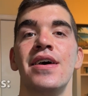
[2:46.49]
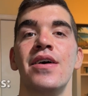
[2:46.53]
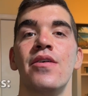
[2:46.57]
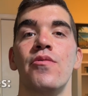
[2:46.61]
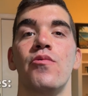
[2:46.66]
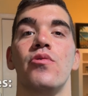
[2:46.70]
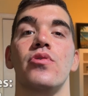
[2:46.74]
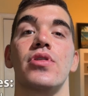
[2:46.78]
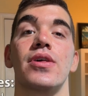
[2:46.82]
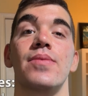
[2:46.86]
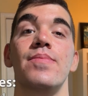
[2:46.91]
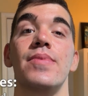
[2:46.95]

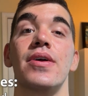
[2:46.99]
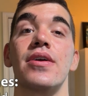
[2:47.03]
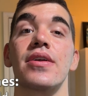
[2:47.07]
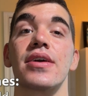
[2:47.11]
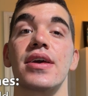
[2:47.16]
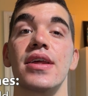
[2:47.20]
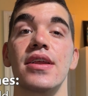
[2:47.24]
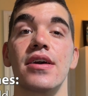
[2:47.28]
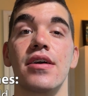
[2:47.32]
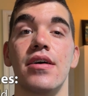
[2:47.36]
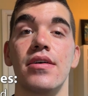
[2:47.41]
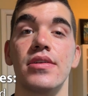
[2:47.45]
Well, the
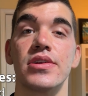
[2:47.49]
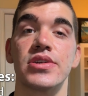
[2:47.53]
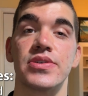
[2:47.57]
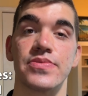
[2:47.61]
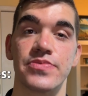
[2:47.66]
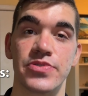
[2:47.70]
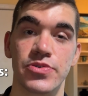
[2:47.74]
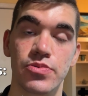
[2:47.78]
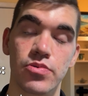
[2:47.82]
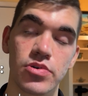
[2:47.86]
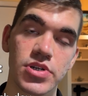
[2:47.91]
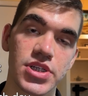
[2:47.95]
American College of
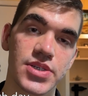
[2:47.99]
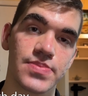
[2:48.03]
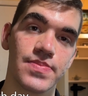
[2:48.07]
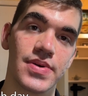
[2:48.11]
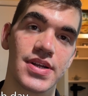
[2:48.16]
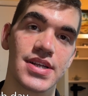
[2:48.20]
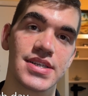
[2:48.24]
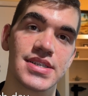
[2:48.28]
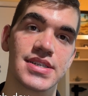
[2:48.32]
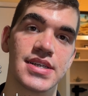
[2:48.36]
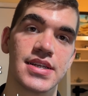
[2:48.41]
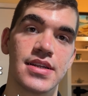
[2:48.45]
Sports
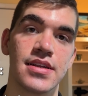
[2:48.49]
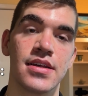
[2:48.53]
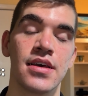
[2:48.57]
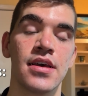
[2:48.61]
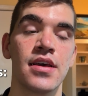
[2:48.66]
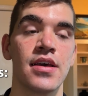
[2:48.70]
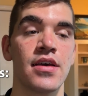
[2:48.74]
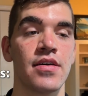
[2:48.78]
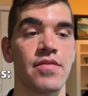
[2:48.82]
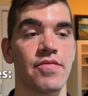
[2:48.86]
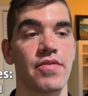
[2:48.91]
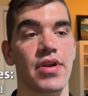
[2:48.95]
Medicine
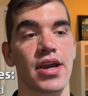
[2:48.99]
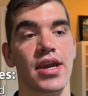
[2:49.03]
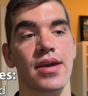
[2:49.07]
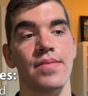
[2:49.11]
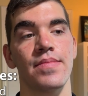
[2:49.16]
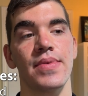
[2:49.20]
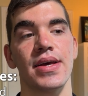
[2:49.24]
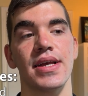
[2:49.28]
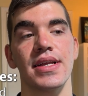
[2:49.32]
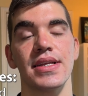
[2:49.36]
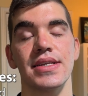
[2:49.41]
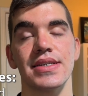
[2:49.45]

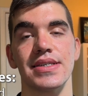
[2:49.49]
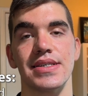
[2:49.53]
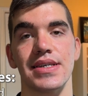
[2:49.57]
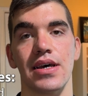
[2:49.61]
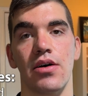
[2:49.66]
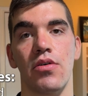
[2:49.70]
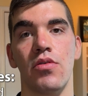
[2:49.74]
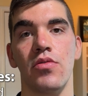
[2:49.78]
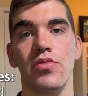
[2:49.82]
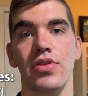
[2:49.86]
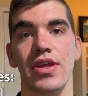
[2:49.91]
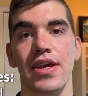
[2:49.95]
recommends
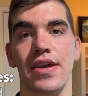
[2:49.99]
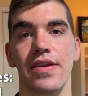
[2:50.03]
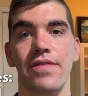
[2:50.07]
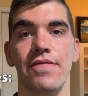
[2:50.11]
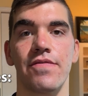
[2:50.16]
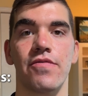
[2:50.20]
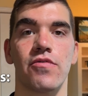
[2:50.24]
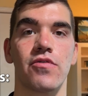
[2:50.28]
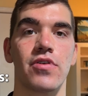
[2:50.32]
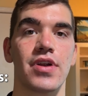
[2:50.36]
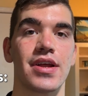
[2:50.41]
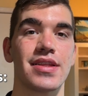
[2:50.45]
holding
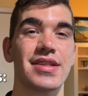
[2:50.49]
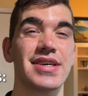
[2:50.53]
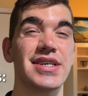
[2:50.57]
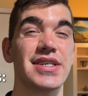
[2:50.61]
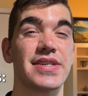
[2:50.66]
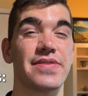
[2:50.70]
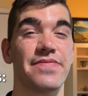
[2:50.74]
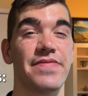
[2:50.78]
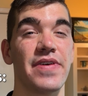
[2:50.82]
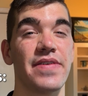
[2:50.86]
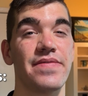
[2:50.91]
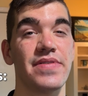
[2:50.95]
for at least
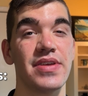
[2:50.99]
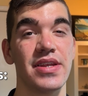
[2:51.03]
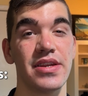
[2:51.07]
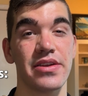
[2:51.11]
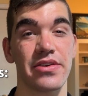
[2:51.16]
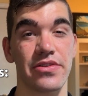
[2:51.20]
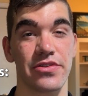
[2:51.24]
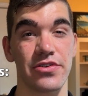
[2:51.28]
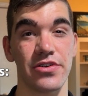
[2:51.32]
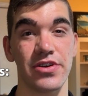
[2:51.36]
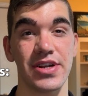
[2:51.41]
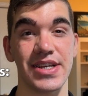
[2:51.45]
15 to
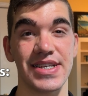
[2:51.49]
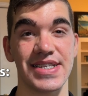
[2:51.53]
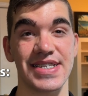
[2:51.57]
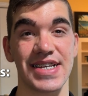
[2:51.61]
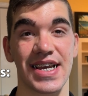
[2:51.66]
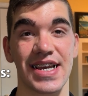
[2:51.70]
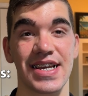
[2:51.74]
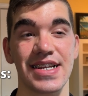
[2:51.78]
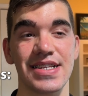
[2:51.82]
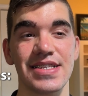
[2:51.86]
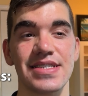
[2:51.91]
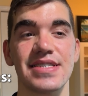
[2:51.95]
30
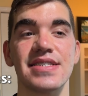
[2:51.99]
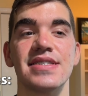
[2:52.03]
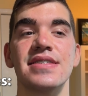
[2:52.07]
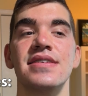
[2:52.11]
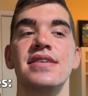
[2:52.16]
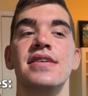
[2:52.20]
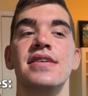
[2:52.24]
seconds